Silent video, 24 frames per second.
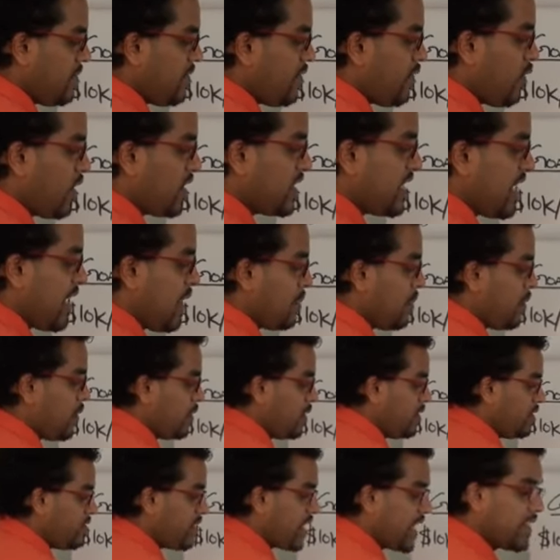For example,
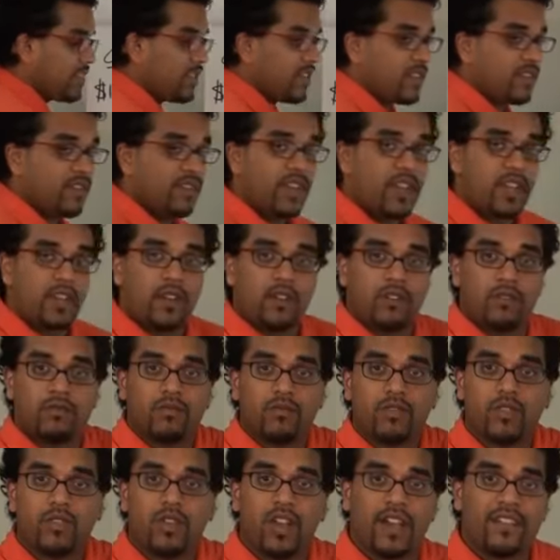you've got this video,
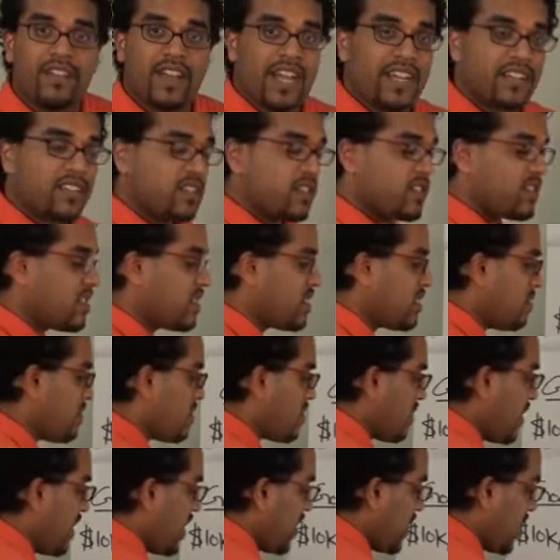so you have access to some
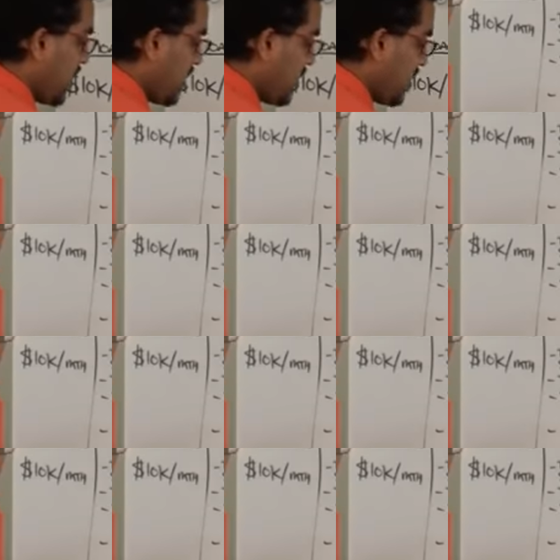training.